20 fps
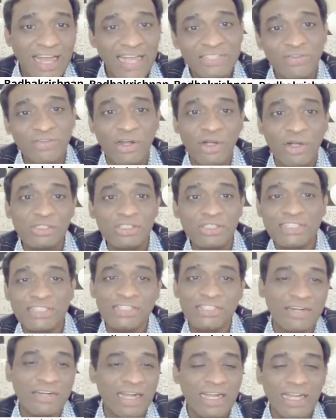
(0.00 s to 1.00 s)
as Varunji,
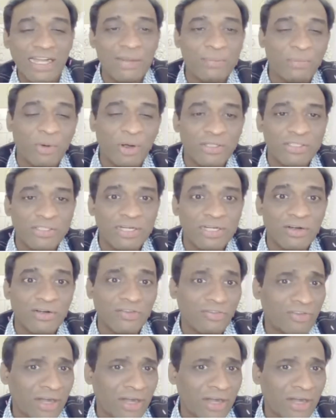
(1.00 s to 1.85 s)
as you rightly pointed out,